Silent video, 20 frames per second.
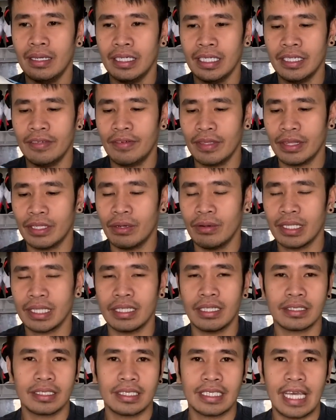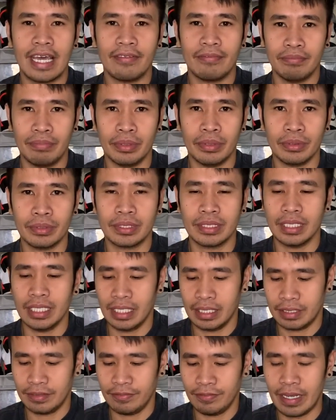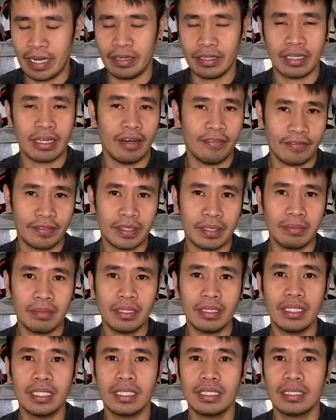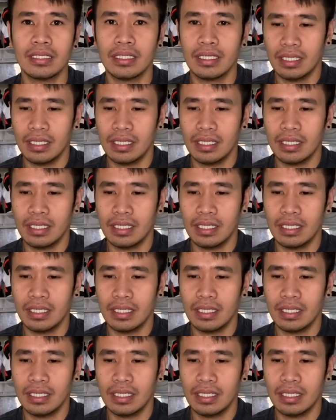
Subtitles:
even though it doesn't have boost, it's very comfortable,